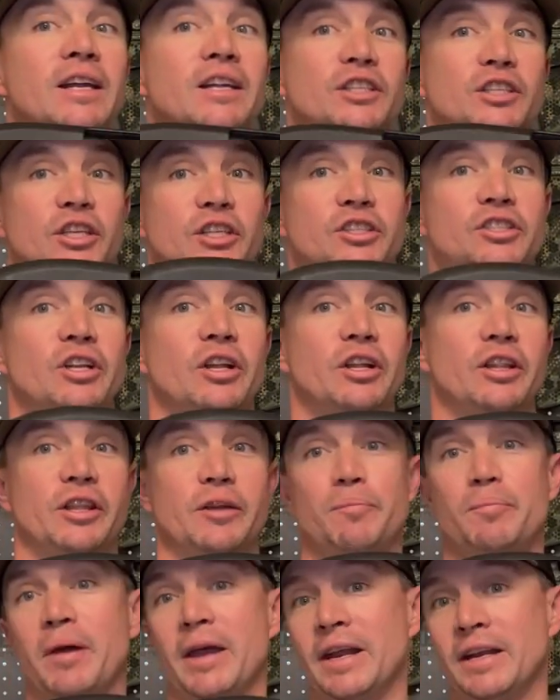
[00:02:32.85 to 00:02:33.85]
just so that
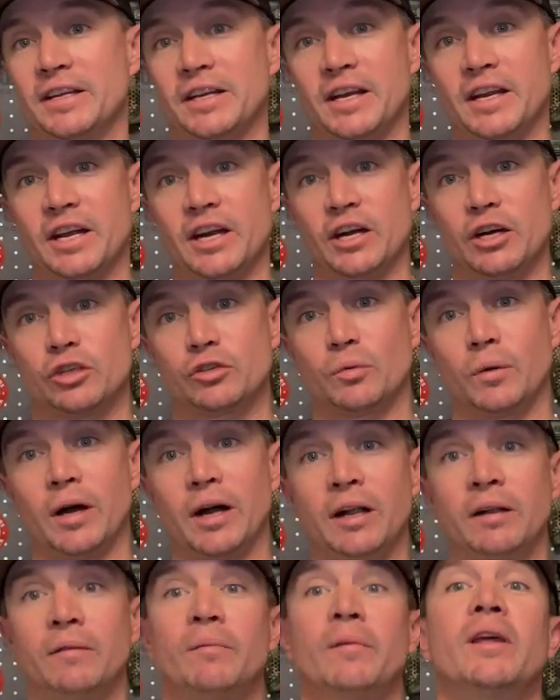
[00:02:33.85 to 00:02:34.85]
the paint adheres
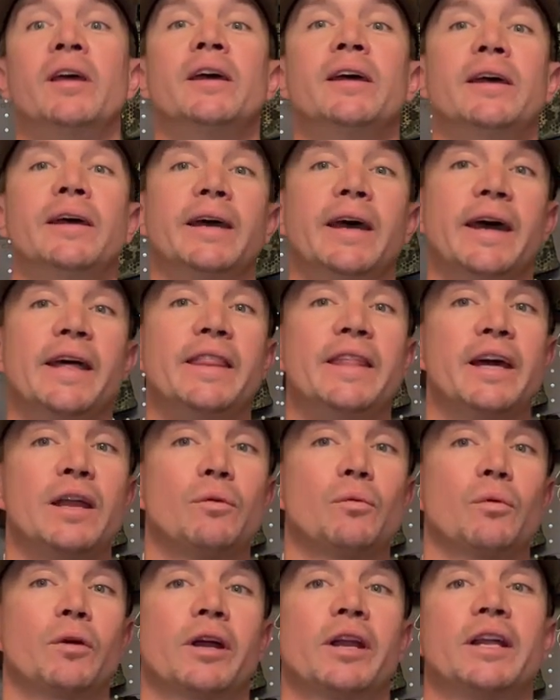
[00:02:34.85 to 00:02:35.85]
well. And
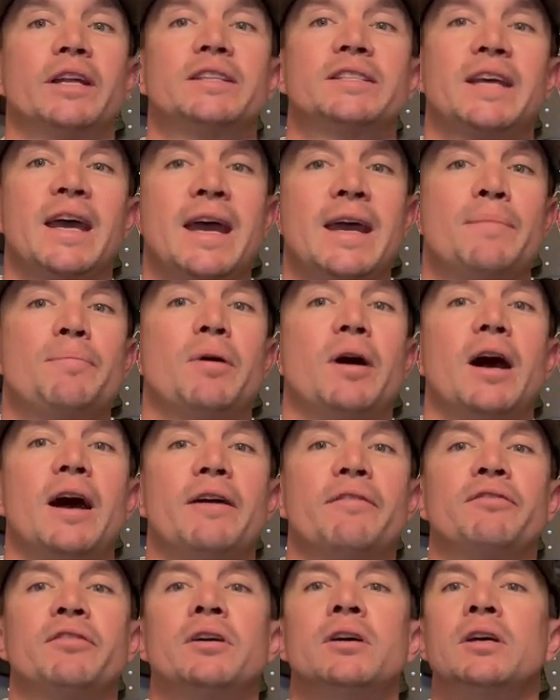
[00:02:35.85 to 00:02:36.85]
then we're gonna tape
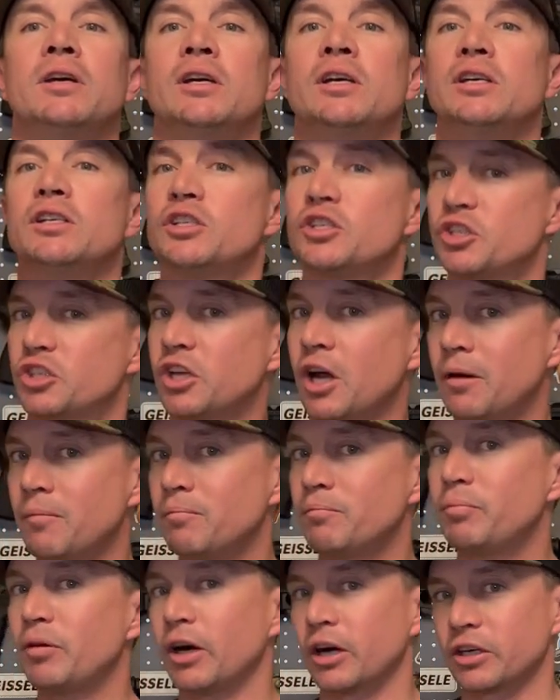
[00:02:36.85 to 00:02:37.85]
off
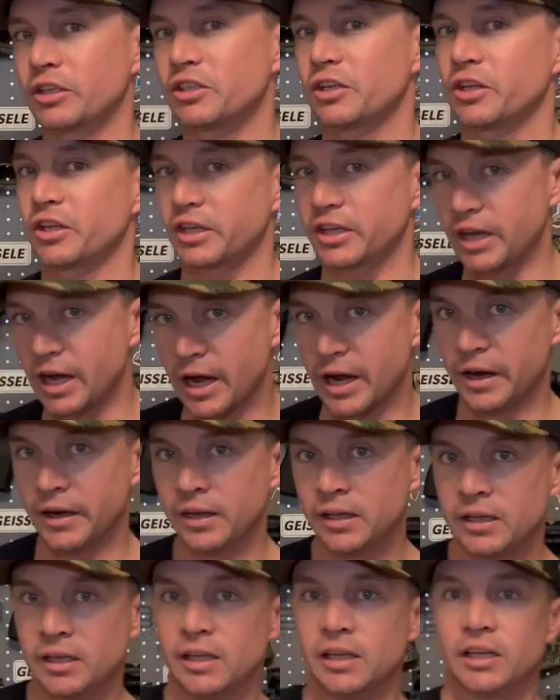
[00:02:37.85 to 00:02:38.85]
some parts of the gun.
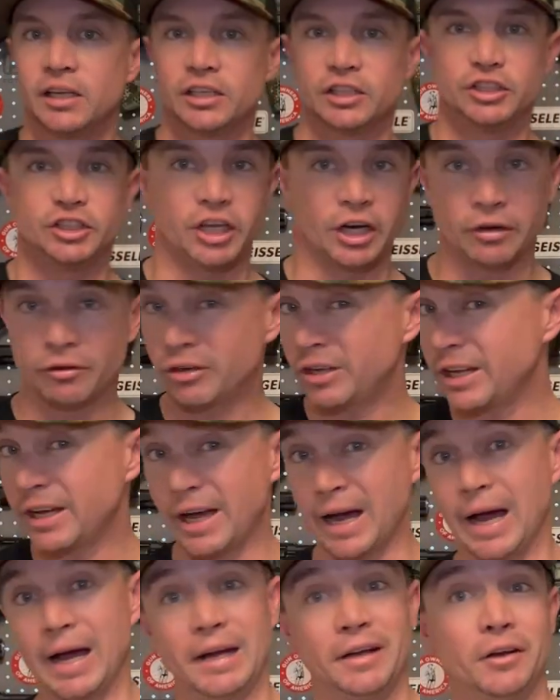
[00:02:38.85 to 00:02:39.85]
Generally,
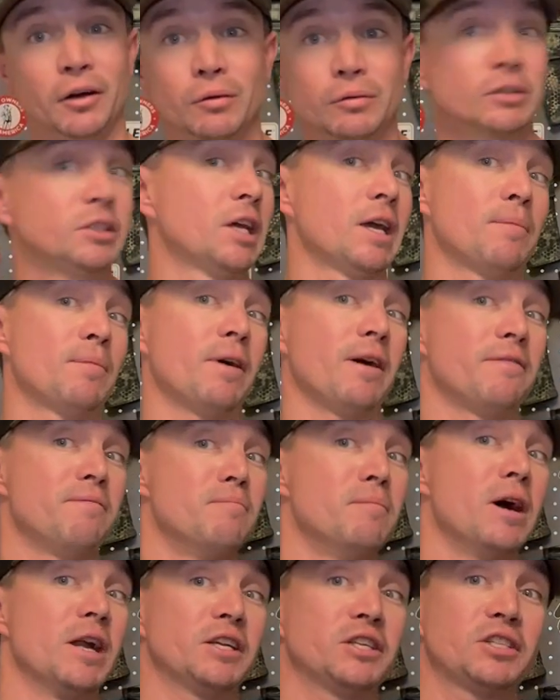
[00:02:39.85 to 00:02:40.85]
I don't tape off
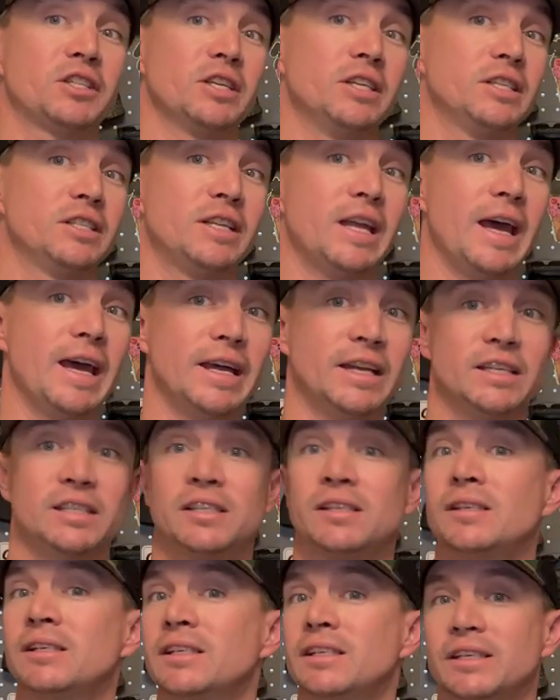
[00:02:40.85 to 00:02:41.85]
much these days,
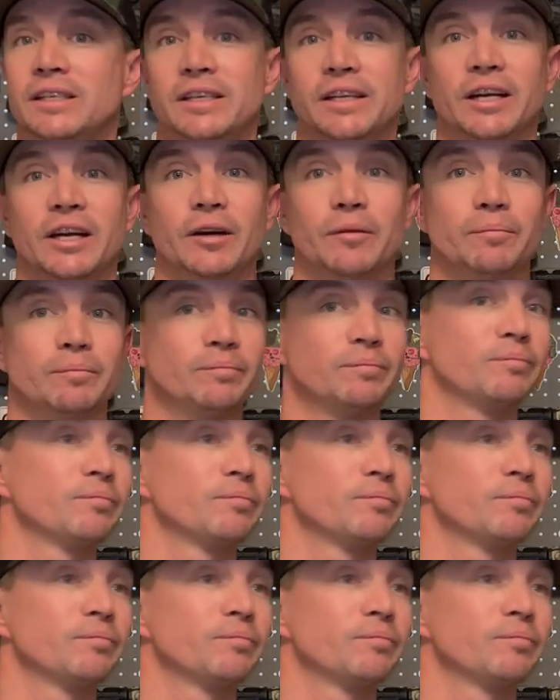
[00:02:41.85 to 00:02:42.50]
you know,